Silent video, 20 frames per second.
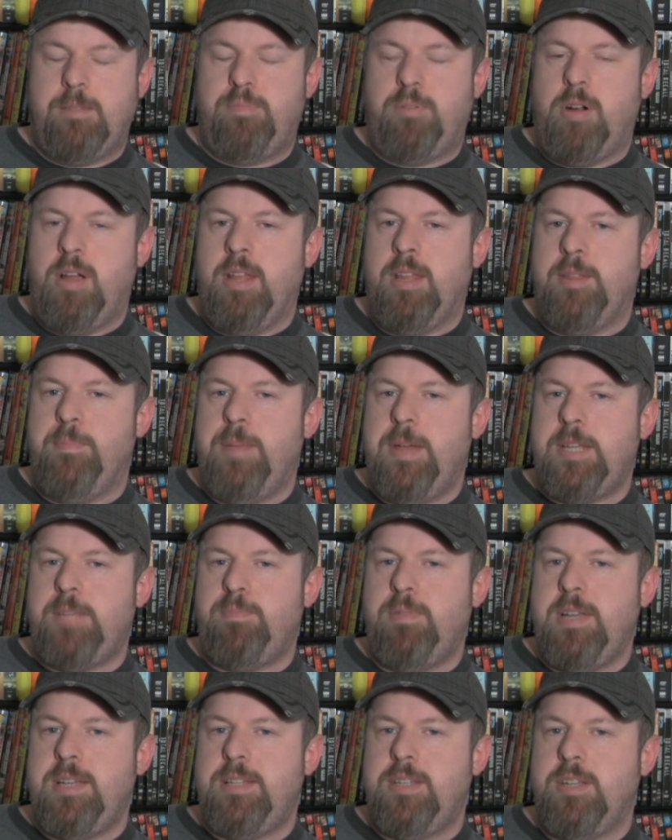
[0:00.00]
probably the
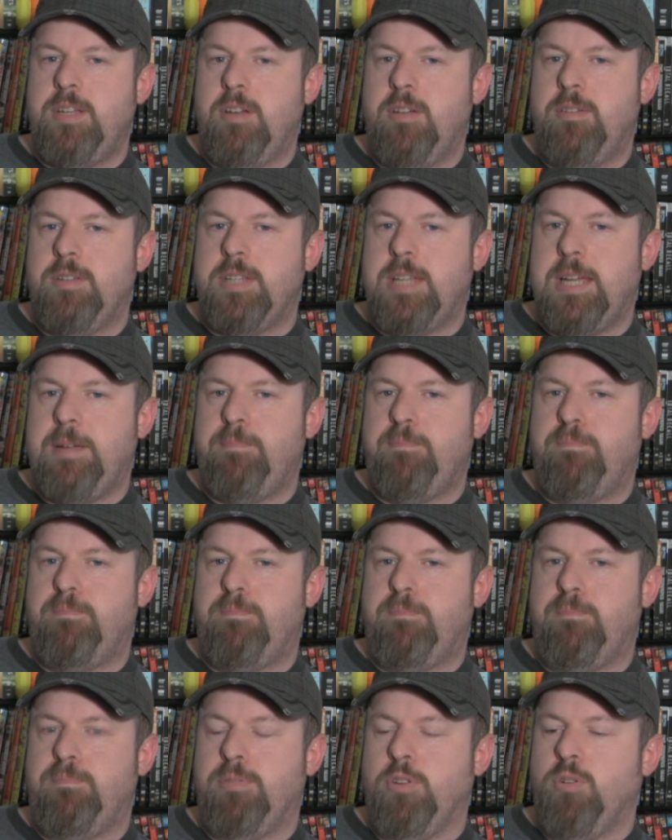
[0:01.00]
best place to go is like
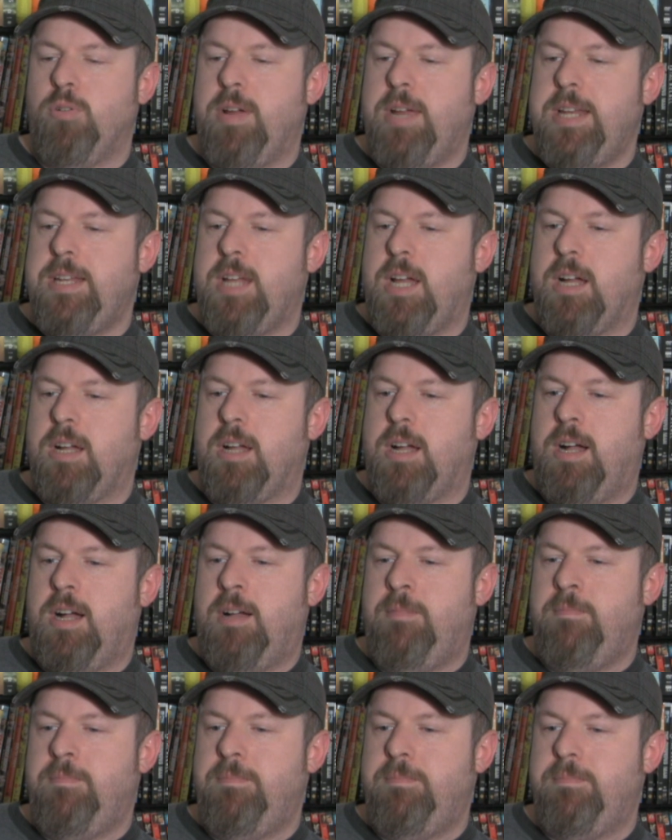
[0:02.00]

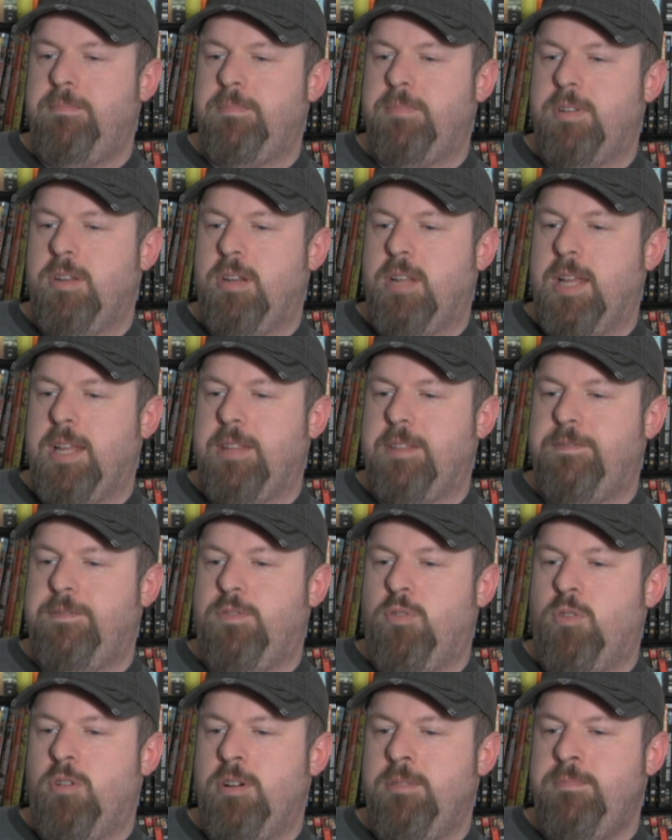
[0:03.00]
Bluray.com. Go to like the
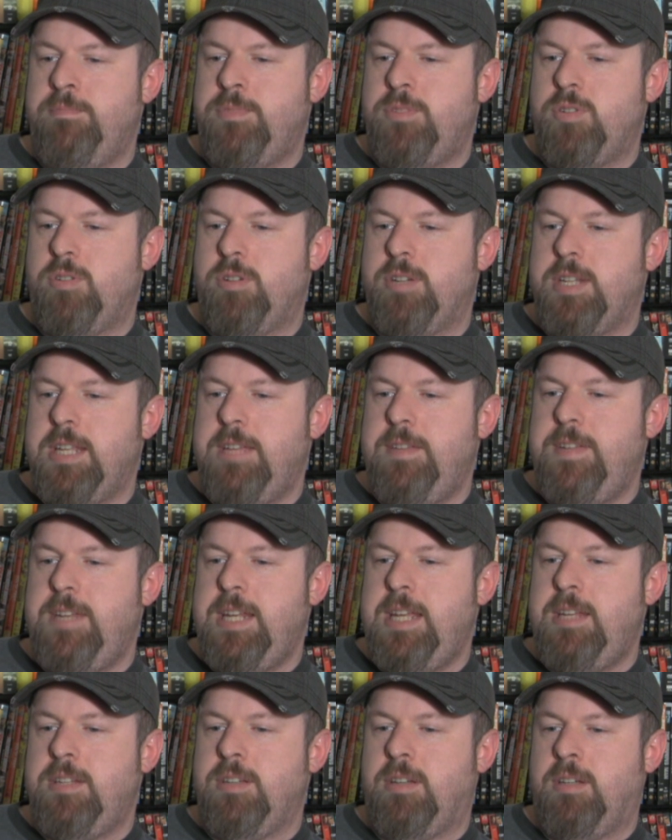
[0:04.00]
forums or
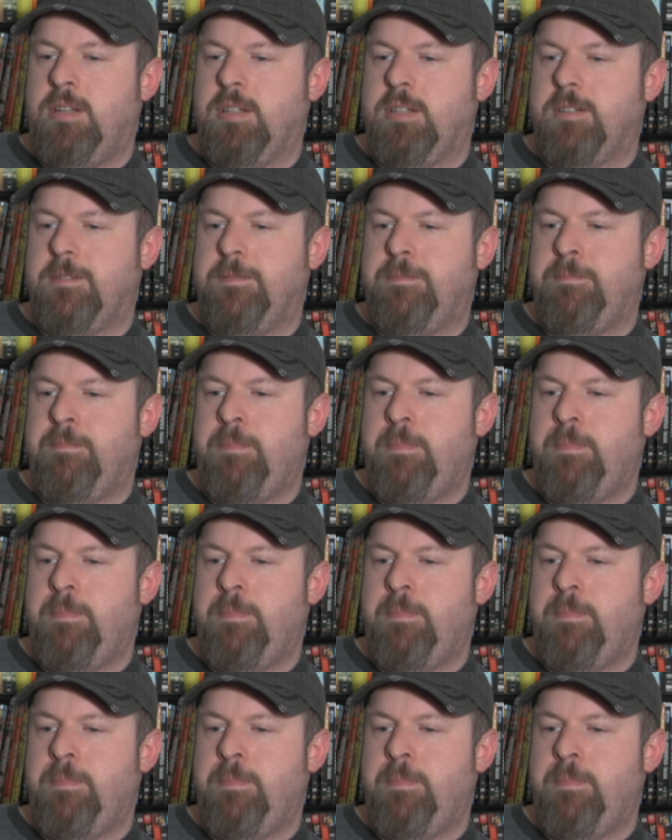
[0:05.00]
DVD Talk.